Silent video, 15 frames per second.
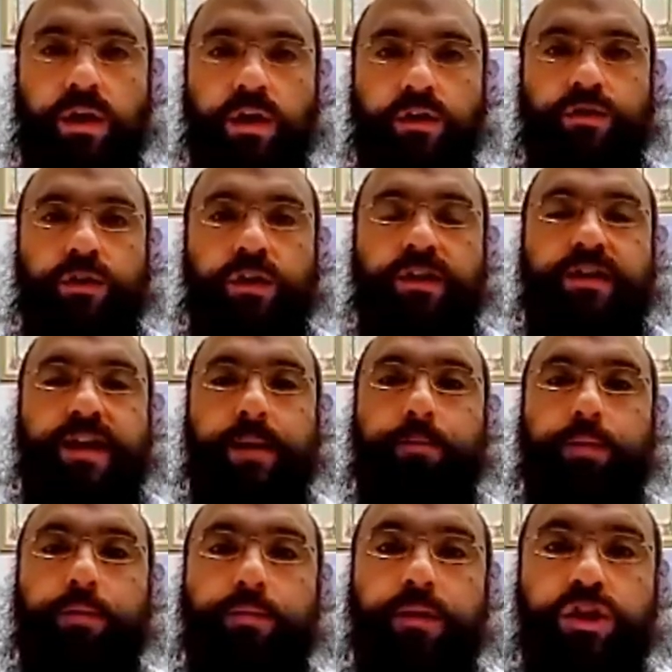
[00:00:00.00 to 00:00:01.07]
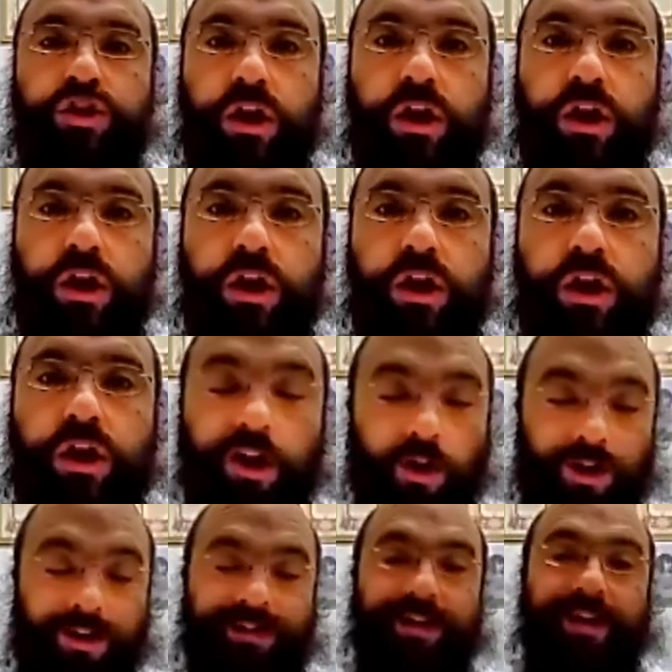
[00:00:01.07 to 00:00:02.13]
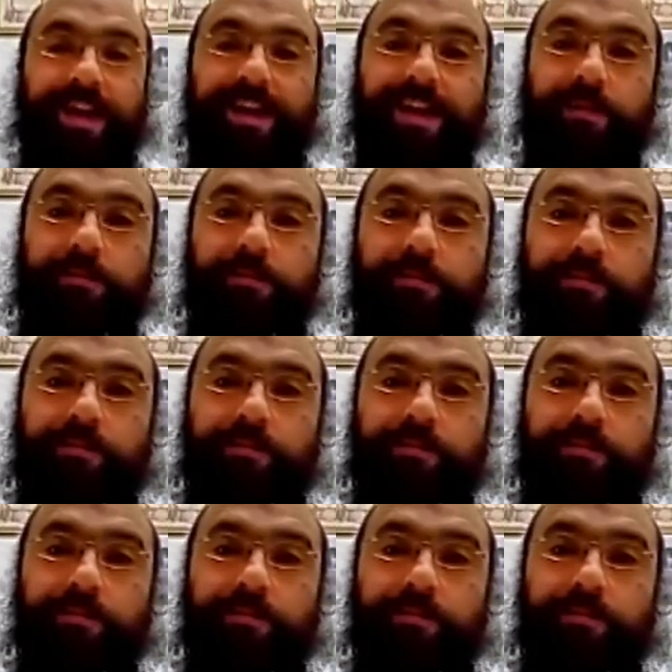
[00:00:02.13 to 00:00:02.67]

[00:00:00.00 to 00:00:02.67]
For example, Mishnah or Tehillim.